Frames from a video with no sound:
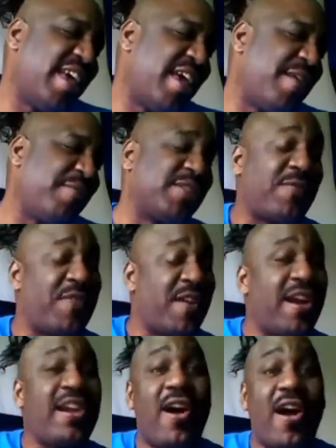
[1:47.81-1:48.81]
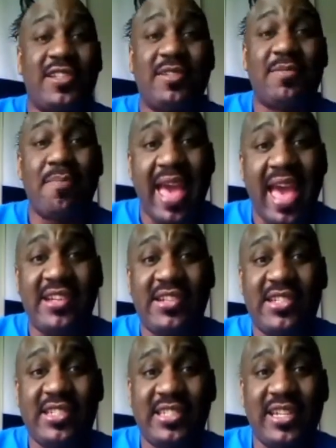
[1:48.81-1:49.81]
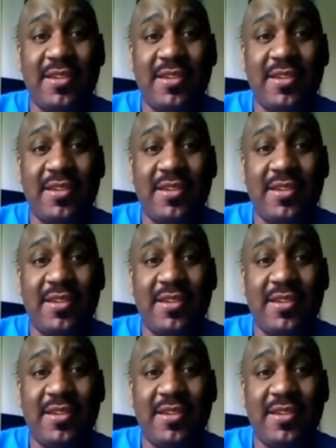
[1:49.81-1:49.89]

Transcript: it was a very awesome match.